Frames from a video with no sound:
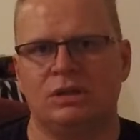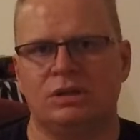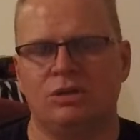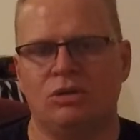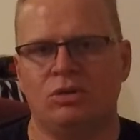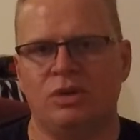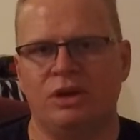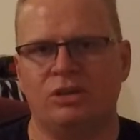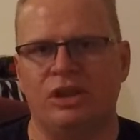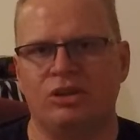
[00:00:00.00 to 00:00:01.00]
you know,
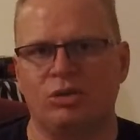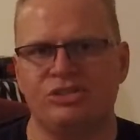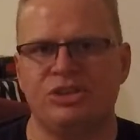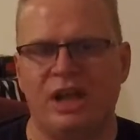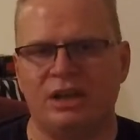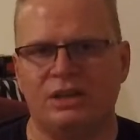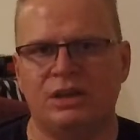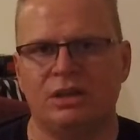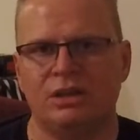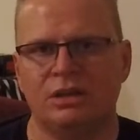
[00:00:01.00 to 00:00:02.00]
that
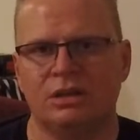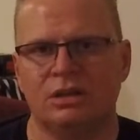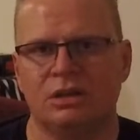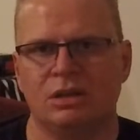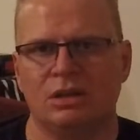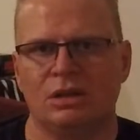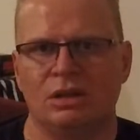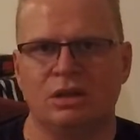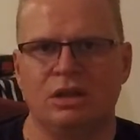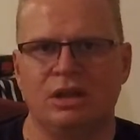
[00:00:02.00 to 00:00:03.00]
Christianity
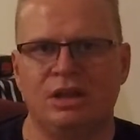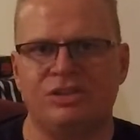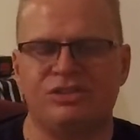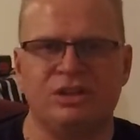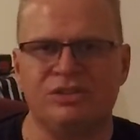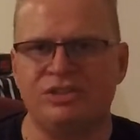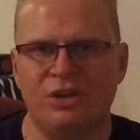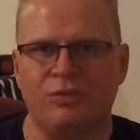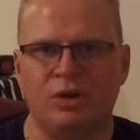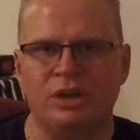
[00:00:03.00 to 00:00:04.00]
is
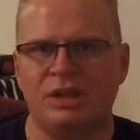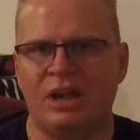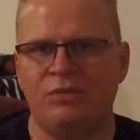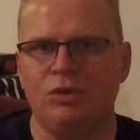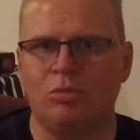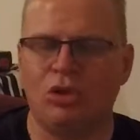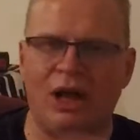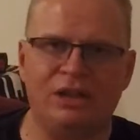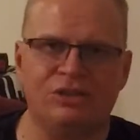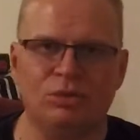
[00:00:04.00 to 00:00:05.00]
different, and that if you
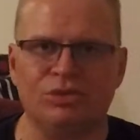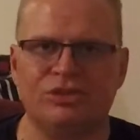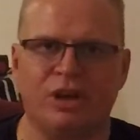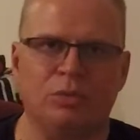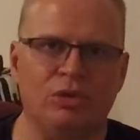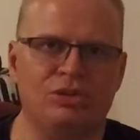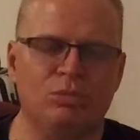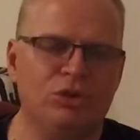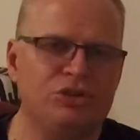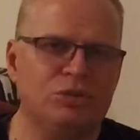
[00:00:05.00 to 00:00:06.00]
applied it to a same
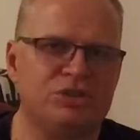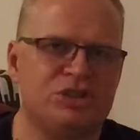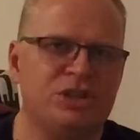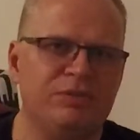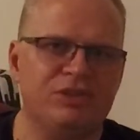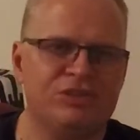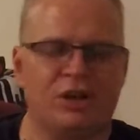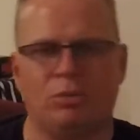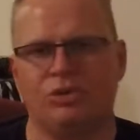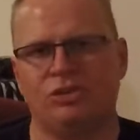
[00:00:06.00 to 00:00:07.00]
religion, would you achieve the
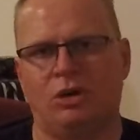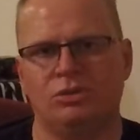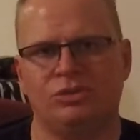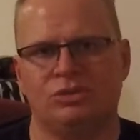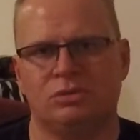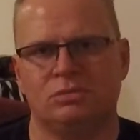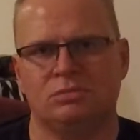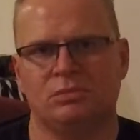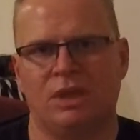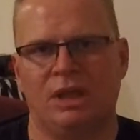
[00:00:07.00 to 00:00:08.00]
same results?
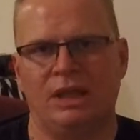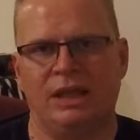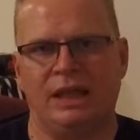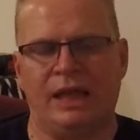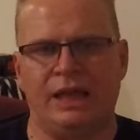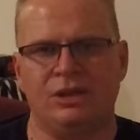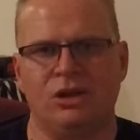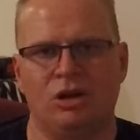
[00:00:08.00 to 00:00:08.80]
And